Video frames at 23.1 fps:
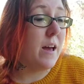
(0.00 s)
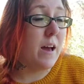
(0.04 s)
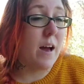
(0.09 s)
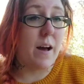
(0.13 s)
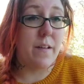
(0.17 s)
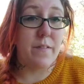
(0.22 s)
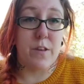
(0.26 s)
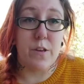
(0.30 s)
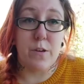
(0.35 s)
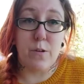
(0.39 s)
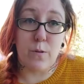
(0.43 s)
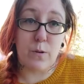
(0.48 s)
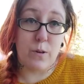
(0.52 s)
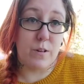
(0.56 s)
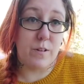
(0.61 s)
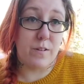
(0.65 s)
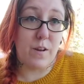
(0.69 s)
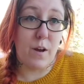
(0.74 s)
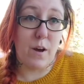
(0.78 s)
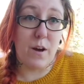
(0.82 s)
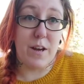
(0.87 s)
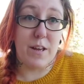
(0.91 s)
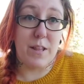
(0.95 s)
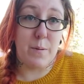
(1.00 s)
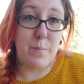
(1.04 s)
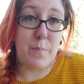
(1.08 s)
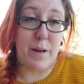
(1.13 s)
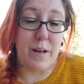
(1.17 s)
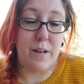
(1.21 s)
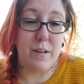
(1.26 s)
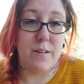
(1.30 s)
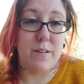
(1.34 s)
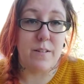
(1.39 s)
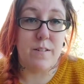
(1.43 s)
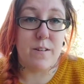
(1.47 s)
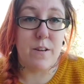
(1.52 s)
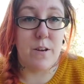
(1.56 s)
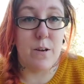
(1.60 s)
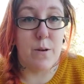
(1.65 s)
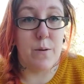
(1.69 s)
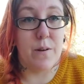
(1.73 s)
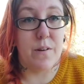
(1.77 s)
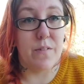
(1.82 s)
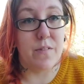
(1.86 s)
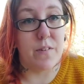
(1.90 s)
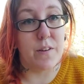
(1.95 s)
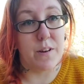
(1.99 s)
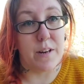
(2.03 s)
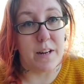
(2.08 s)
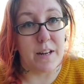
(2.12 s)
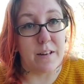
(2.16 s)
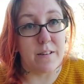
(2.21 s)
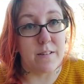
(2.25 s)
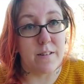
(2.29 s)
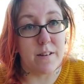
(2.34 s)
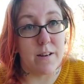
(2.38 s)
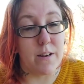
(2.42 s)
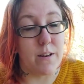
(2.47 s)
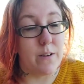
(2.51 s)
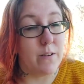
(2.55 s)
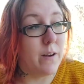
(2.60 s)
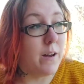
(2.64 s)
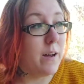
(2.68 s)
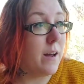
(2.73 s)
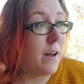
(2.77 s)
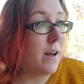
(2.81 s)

and that you can tie the beans to if you need to.